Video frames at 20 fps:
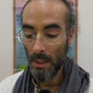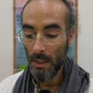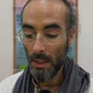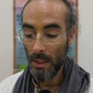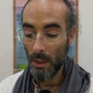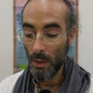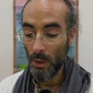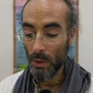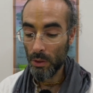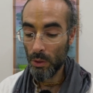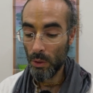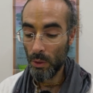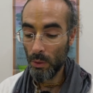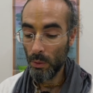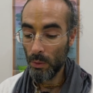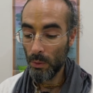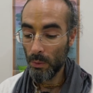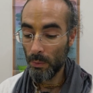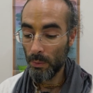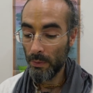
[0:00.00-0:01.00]
He
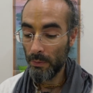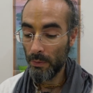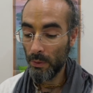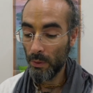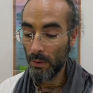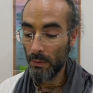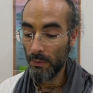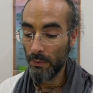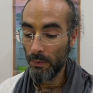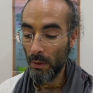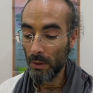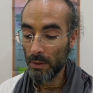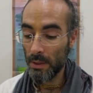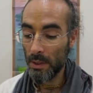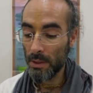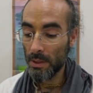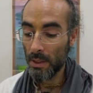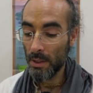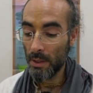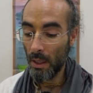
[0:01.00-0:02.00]
also refuted faulty
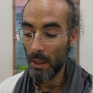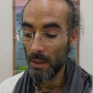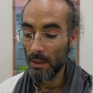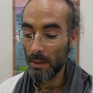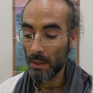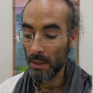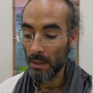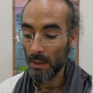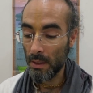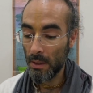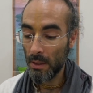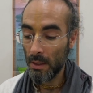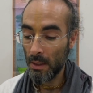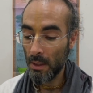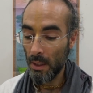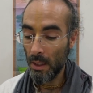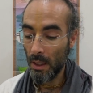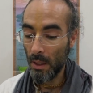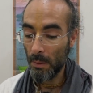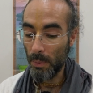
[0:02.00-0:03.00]
Siddhanta,
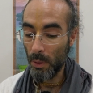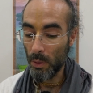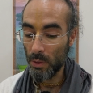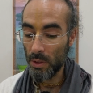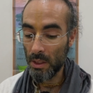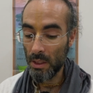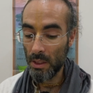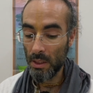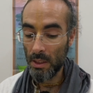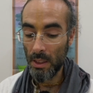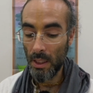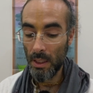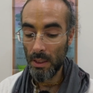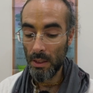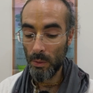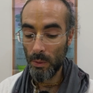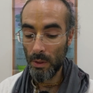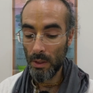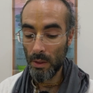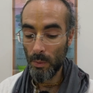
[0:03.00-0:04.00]
opposing
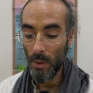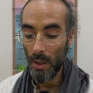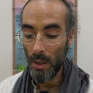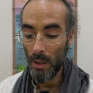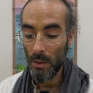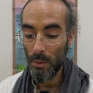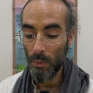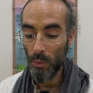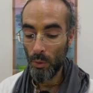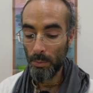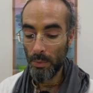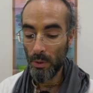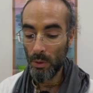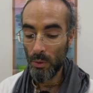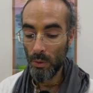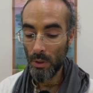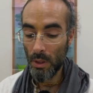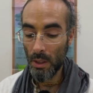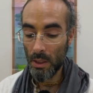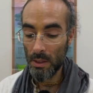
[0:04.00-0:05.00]
genuine
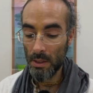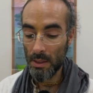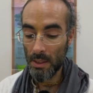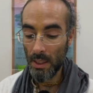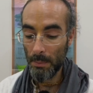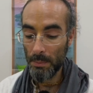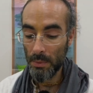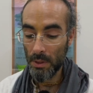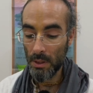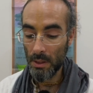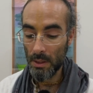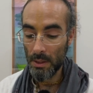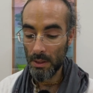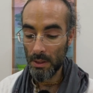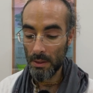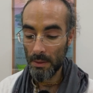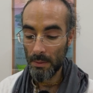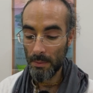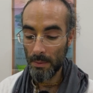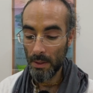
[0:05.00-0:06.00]
Rupanuga
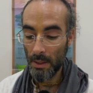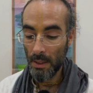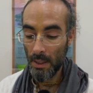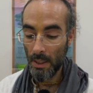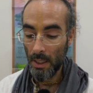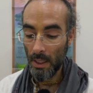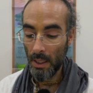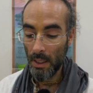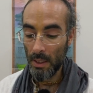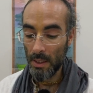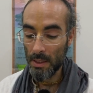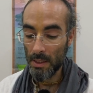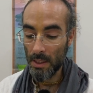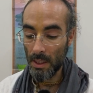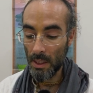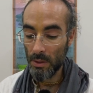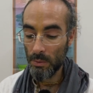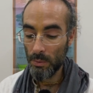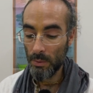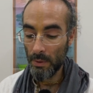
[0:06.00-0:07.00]
conceptions, and is
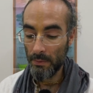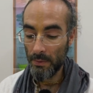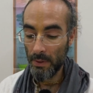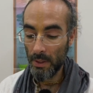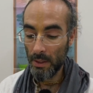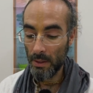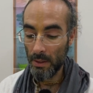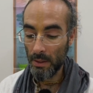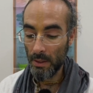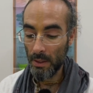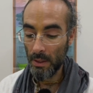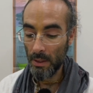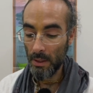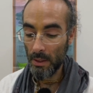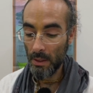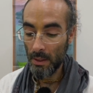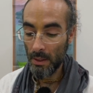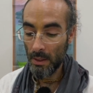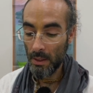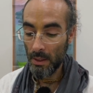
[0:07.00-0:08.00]
thus revered
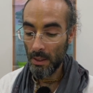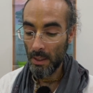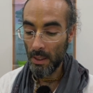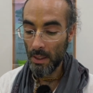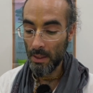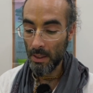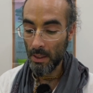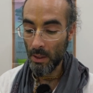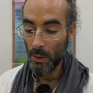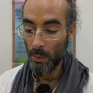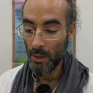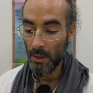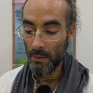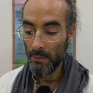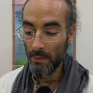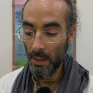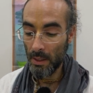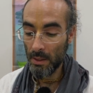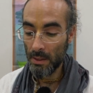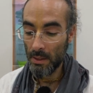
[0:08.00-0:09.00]
in the Gaudiya
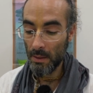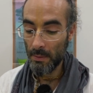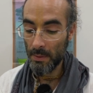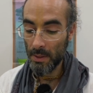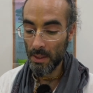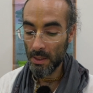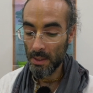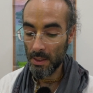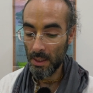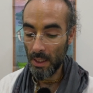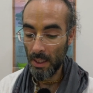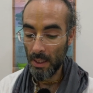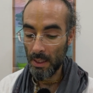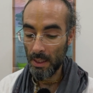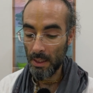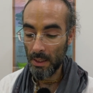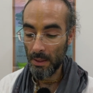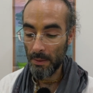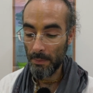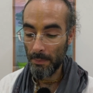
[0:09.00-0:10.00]
Vaishnava
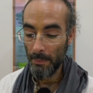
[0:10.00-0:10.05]
society